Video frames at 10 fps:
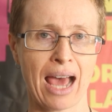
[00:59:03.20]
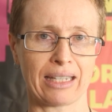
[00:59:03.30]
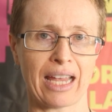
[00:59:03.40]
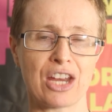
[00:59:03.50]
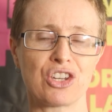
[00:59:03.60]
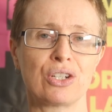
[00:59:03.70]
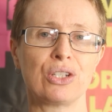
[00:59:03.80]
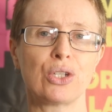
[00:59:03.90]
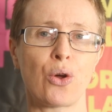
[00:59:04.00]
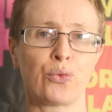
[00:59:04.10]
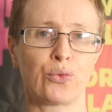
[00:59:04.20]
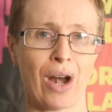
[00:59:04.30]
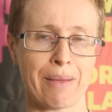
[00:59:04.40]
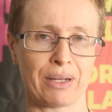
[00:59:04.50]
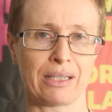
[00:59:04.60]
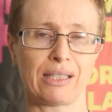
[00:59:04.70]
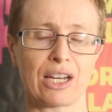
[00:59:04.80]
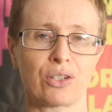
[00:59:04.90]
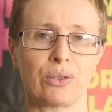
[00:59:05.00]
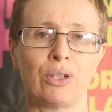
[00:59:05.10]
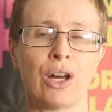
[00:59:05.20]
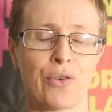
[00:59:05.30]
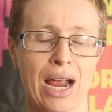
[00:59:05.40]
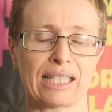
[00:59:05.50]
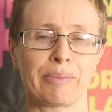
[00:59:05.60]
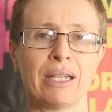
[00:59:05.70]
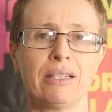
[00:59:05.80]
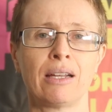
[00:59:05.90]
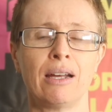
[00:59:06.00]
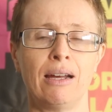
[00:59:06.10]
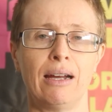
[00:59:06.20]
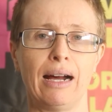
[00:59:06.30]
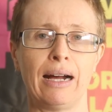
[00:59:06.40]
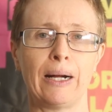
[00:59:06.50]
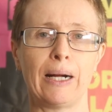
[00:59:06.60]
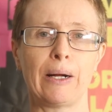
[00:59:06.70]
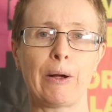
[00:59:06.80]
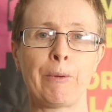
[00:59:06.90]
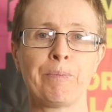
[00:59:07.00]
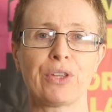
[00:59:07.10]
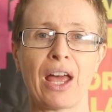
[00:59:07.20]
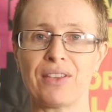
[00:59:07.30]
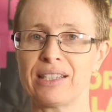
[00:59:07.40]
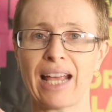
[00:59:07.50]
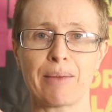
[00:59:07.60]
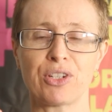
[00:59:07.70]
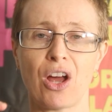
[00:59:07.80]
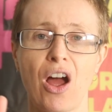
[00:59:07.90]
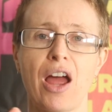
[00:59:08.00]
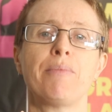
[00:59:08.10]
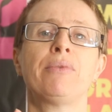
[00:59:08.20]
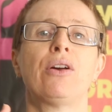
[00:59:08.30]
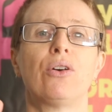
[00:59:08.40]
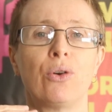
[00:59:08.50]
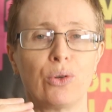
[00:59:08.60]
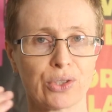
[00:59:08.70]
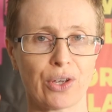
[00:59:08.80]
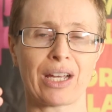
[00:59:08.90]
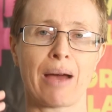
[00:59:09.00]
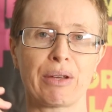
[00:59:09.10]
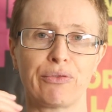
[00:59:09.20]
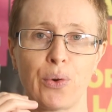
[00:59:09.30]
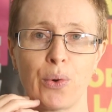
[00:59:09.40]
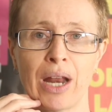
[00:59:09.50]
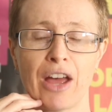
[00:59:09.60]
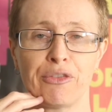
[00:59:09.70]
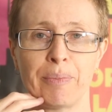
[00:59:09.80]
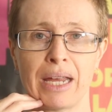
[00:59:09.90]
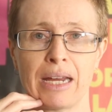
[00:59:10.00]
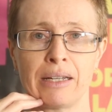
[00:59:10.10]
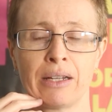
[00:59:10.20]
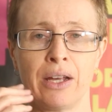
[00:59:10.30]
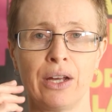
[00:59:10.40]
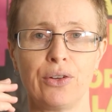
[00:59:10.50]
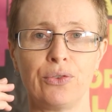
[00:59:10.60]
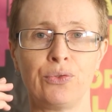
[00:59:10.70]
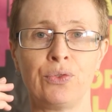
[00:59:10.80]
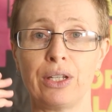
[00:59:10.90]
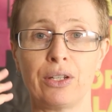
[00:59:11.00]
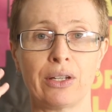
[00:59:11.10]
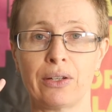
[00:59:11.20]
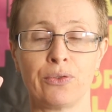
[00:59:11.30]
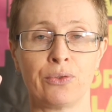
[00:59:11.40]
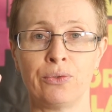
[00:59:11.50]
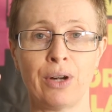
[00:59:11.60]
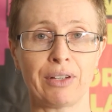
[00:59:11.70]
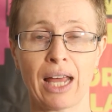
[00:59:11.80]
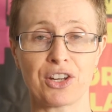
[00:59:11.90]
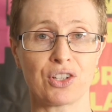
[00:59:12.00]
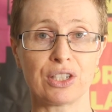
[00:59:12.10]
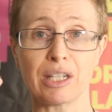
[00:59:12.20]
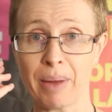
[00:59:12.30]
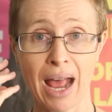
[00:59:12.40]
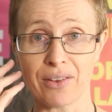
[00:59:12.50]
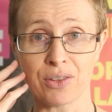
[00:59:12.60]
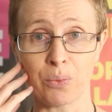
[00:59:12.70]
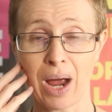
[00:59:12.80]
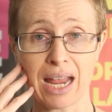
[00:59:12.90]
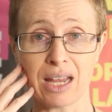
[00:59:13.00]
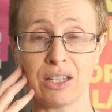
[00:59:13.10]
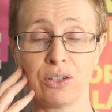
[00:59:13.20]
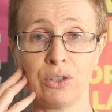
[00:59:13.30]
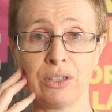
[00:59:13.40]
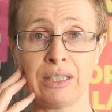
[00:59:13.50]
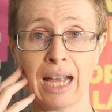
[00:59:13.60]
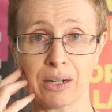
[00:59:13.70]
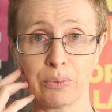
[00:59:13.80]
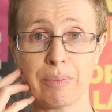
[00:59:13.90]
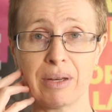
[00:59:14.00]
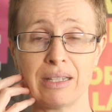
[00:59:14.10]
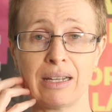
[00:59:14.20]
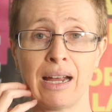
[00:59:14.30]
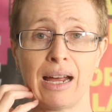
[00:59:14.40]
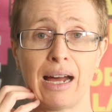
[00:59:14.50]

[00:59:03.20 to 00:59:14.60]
allegations of rape and sexual harassment, uh, at the same time, also coming forward have been the revelations about the way young women